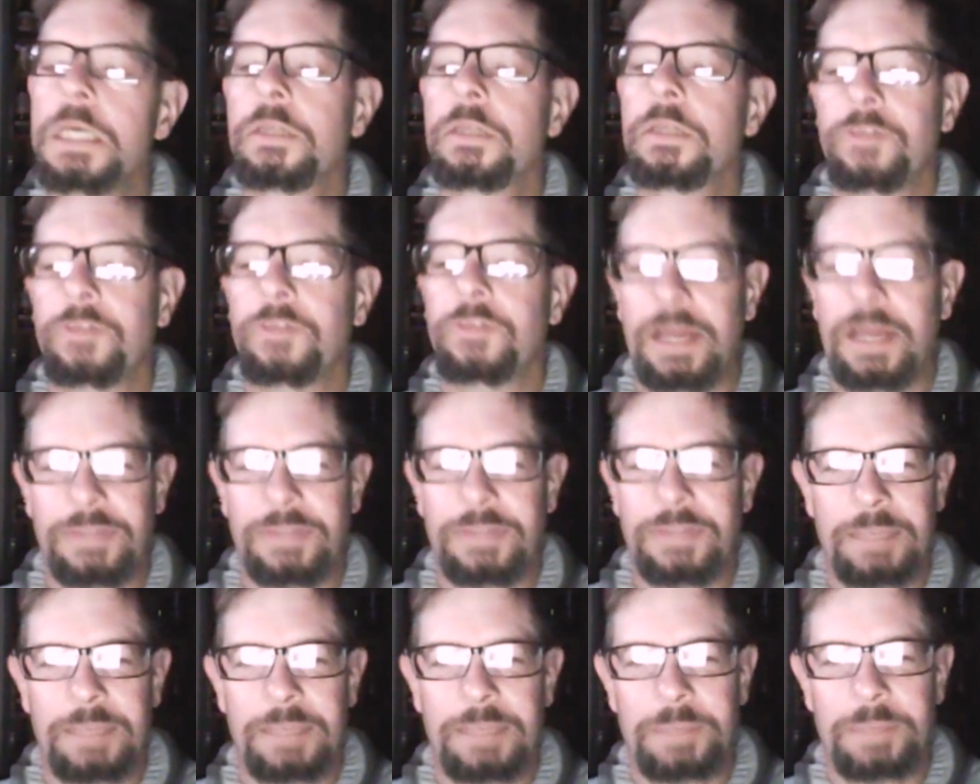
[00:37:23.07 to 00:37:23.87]
So I
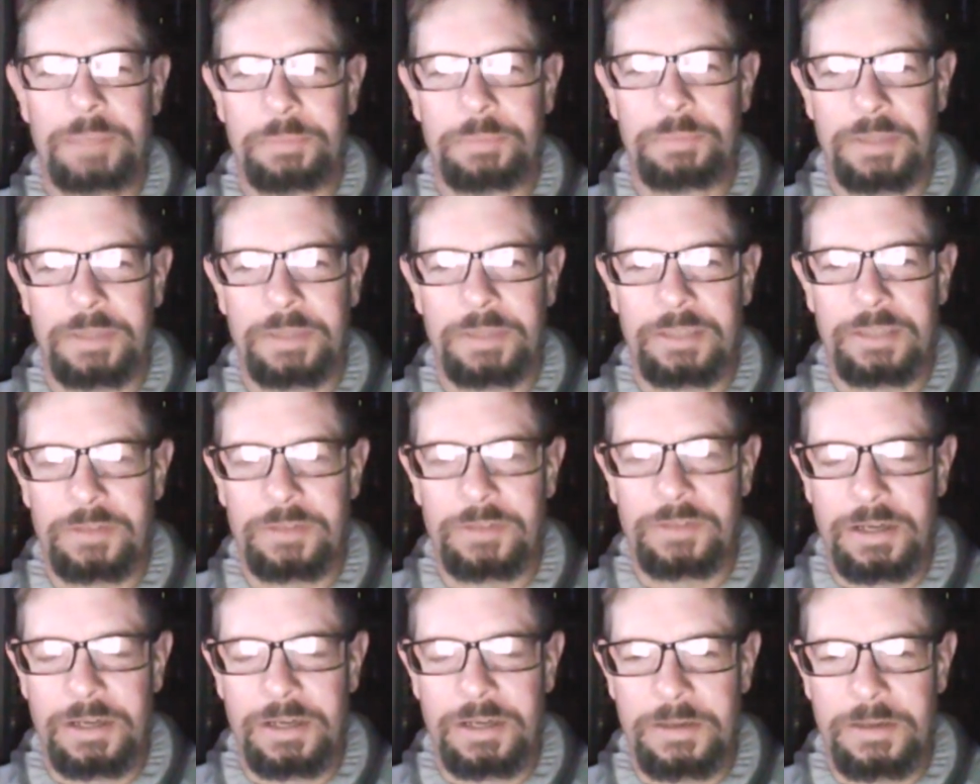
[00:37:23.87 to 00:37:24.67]
think people need
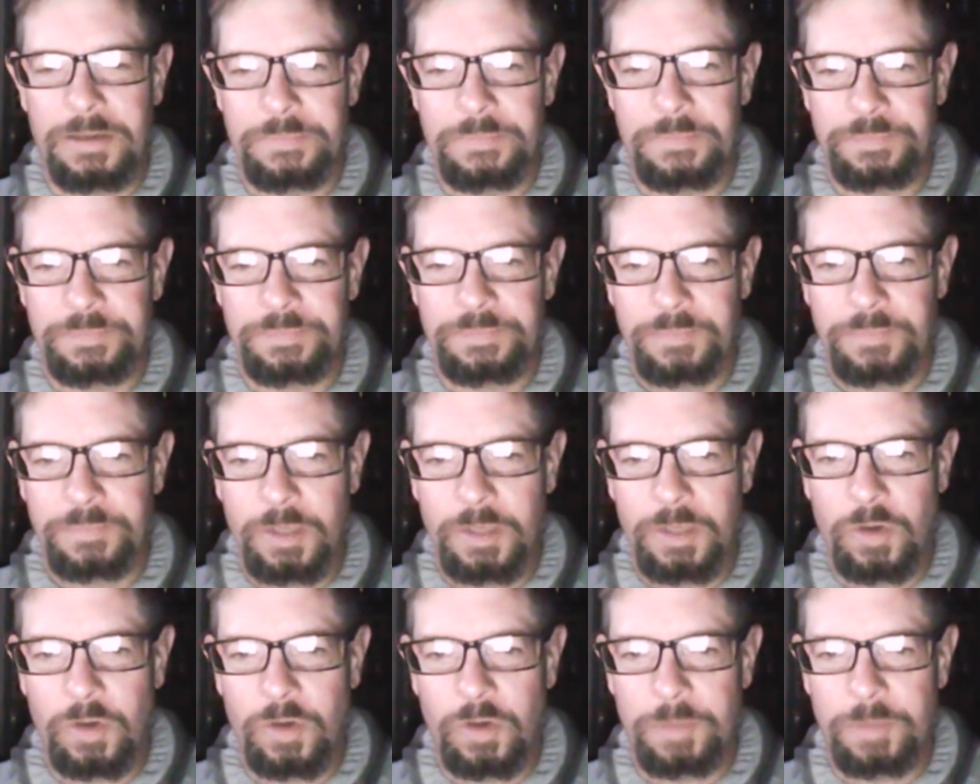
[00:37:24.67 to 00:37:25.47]
to um,
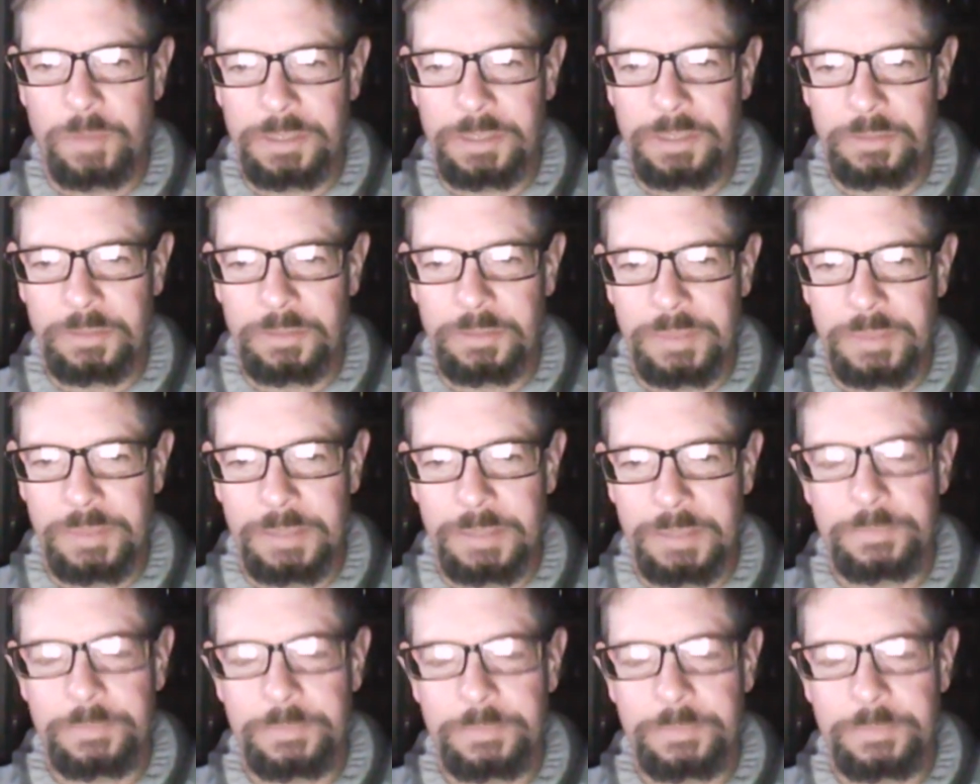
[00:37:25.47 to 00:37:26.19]
grow up a little bit.